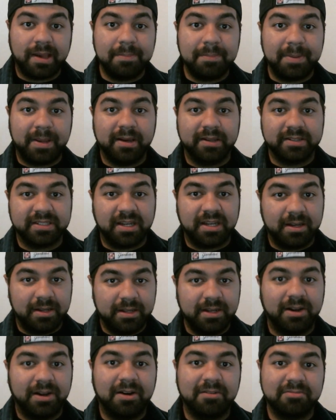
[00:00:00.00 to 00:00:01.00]
because I
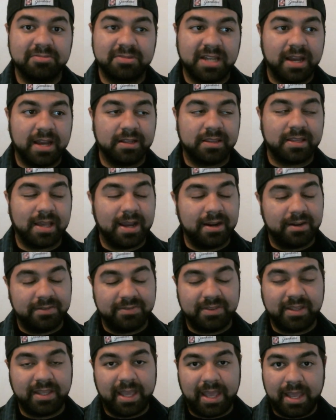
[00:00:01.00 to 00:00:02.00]
was kind of tired of the
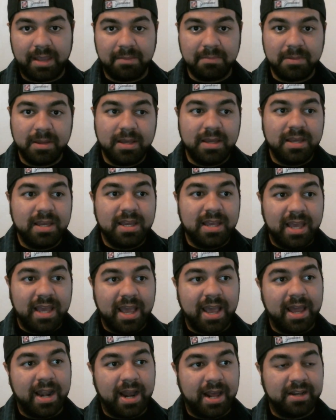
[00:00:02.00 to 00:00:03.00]
game,
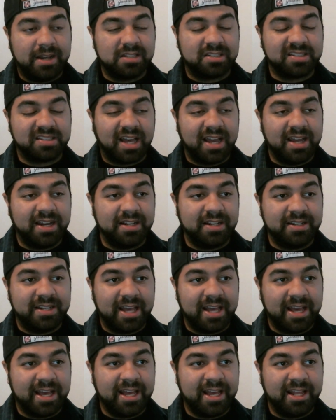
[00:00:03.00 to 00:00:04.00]
and I decided
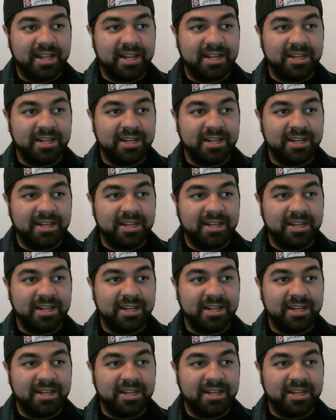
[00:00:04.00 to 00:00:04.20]
that